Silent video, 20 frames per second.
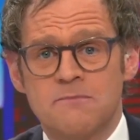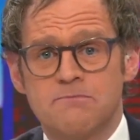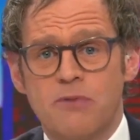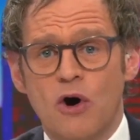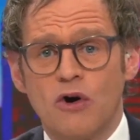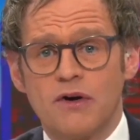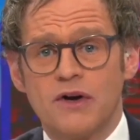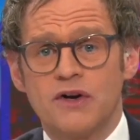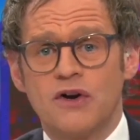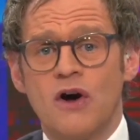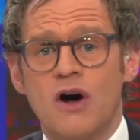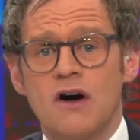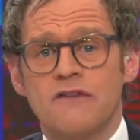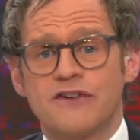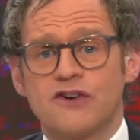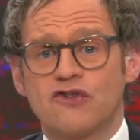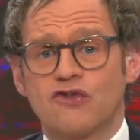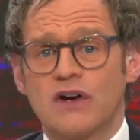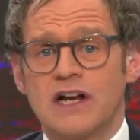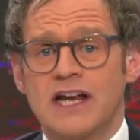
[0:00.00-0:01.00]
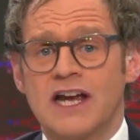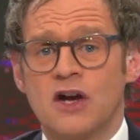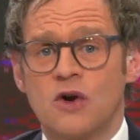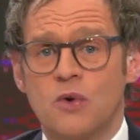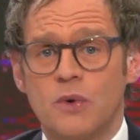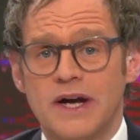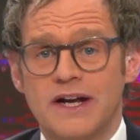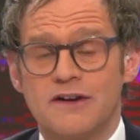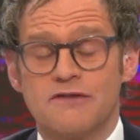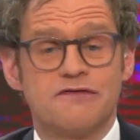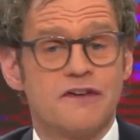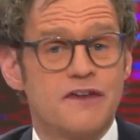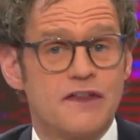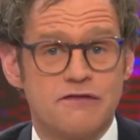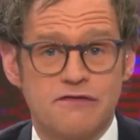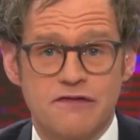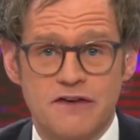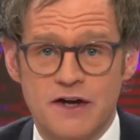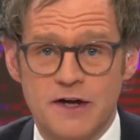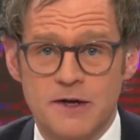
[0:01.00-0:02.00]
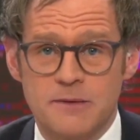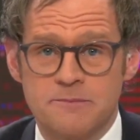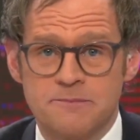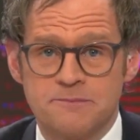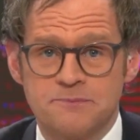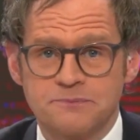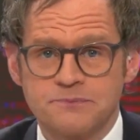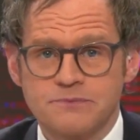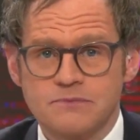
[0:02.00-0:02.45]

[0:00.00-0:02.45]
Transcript: and borrowed half a trillion quid for the flu.